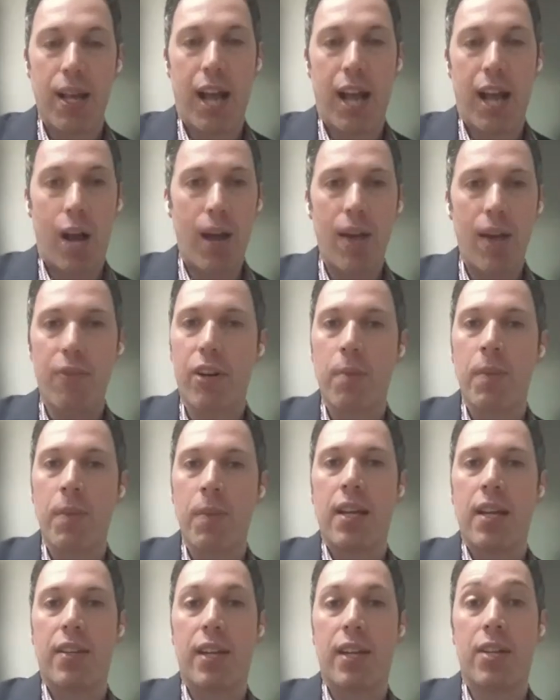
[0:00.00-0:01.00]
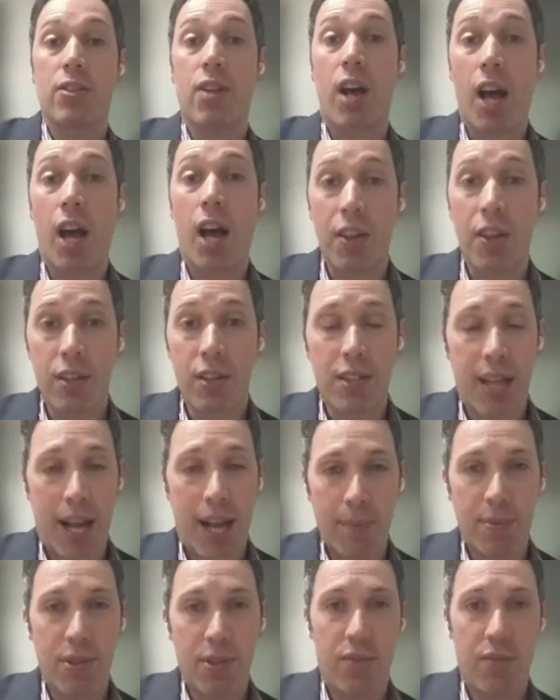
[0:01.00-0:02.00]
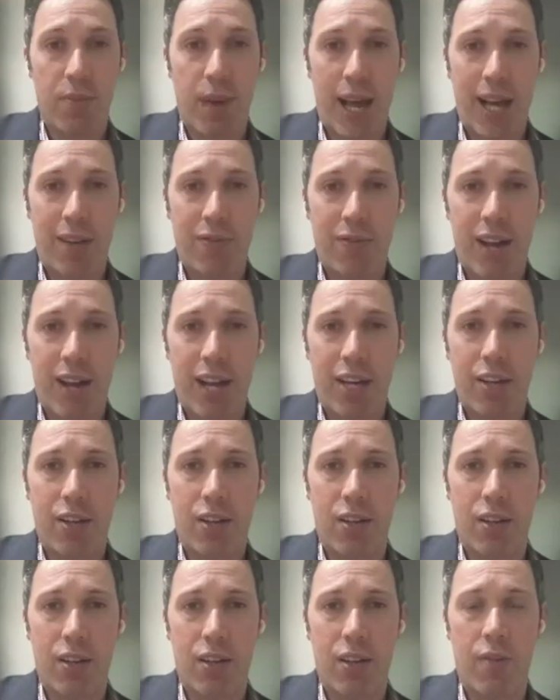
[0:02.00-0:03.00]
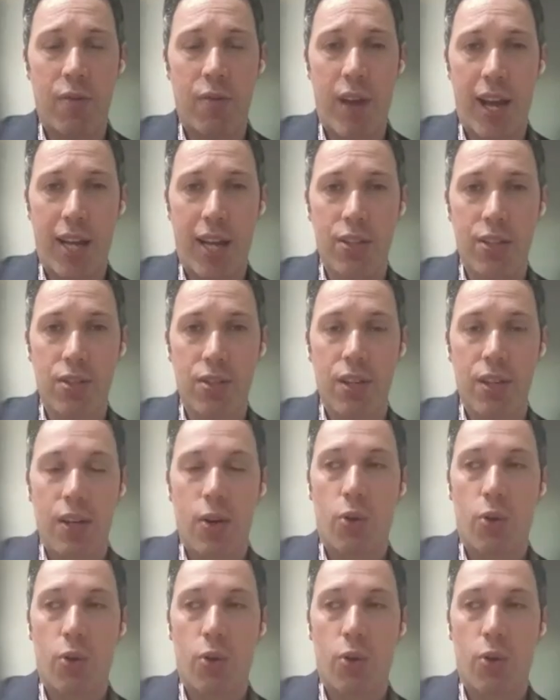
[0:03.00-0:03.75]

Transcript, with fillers: However, there's other types of backfire effects